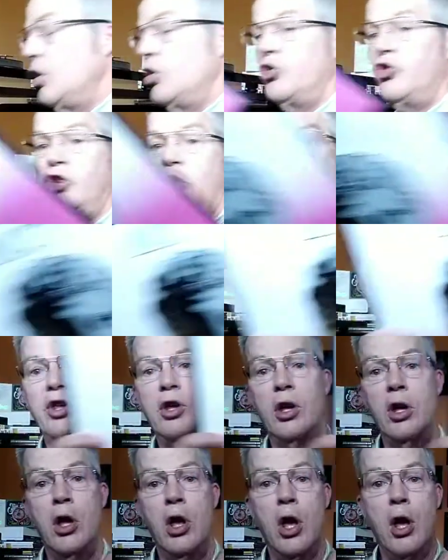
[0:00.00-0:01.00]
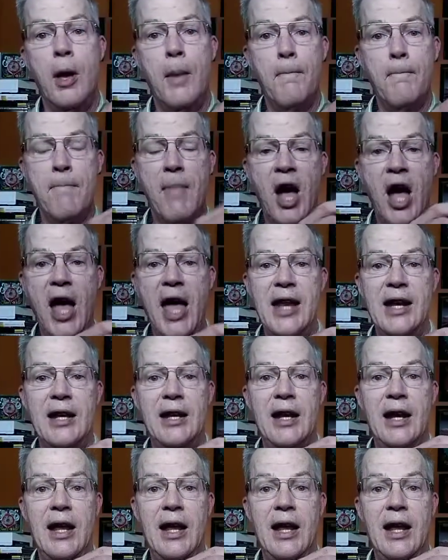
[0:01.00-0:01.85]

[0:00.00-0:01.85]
shows the Mott